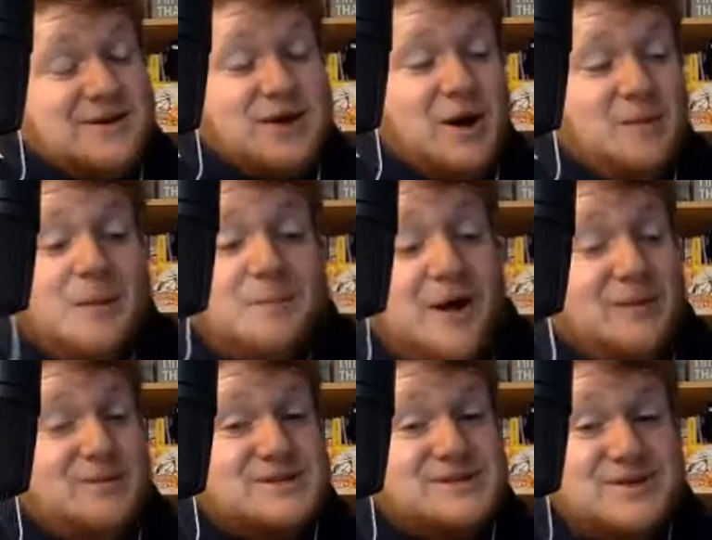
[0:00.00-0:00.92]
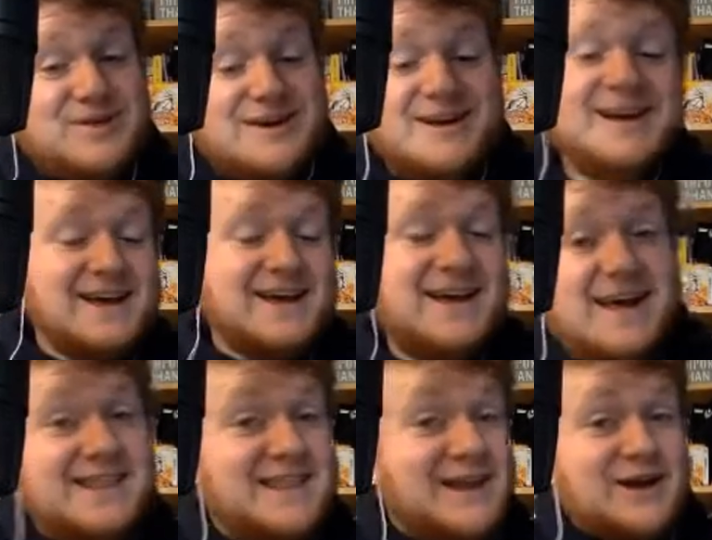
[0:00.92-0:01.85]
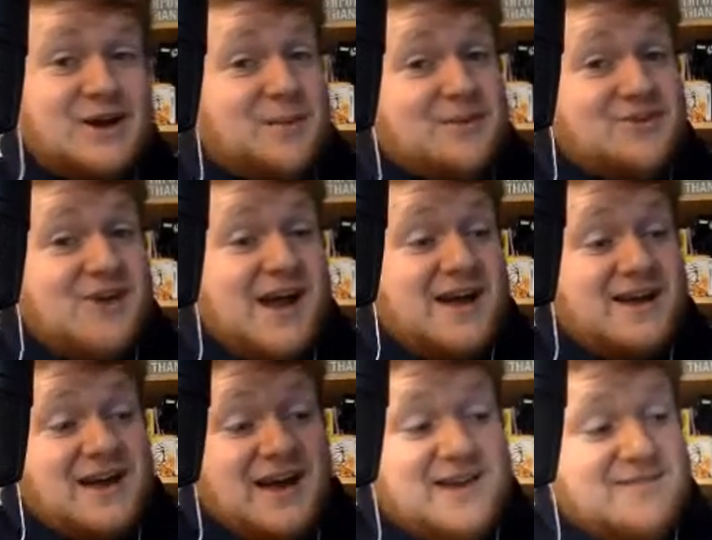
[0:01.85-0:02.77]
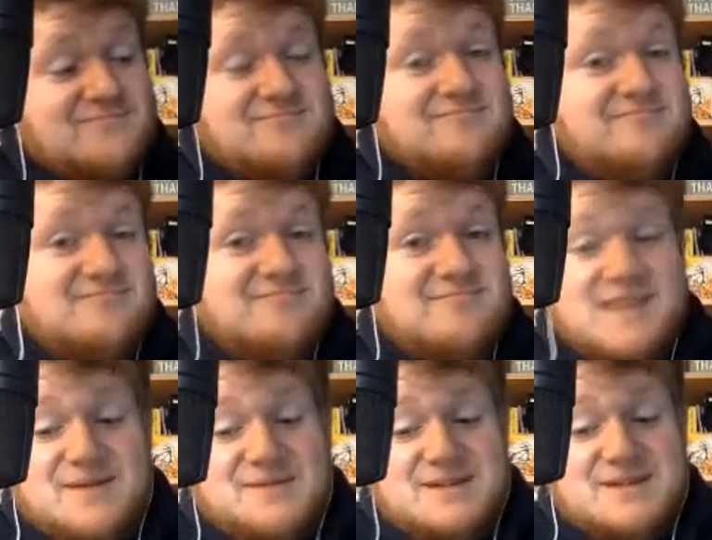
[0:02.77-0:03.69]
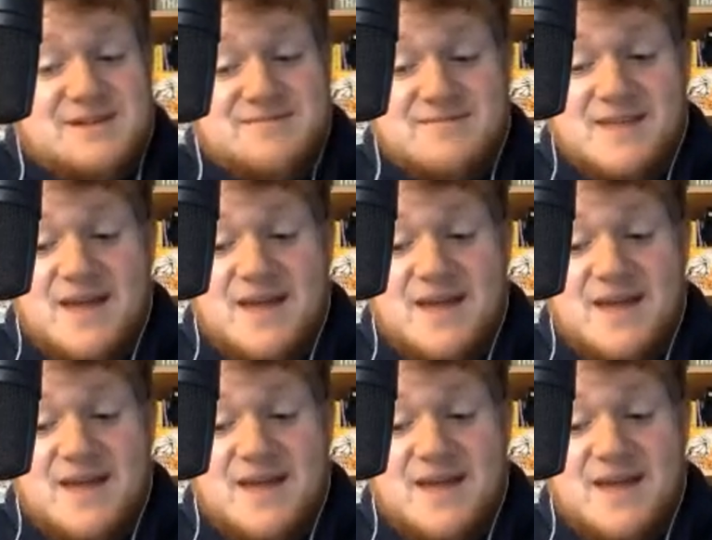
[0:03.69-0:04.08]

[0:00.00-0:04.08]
I got my Bulbasaur, then I got my Dragonite. That was it.